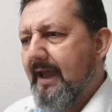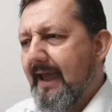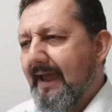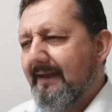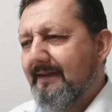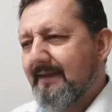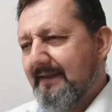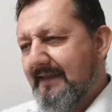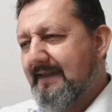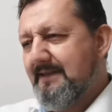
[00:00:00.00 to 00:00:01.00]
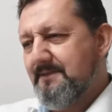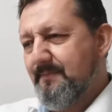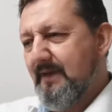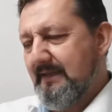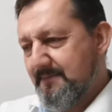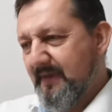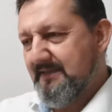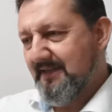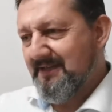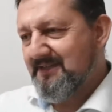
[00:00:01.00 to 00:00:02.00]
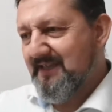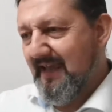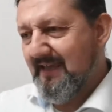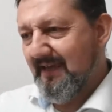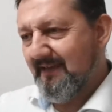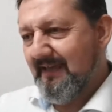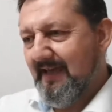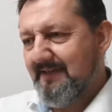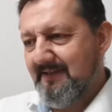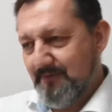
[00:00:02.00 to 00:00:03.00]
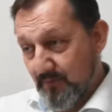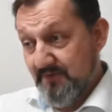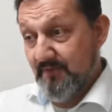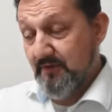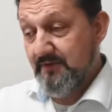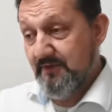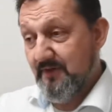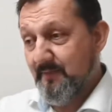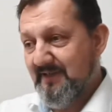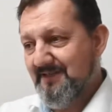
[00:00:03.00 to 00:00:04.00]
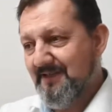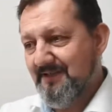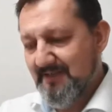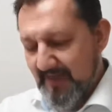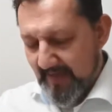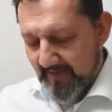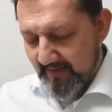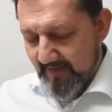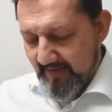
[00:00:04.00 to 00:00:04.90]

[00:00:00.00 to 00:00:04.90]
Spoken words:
And it's basically saying that those verses are basically saying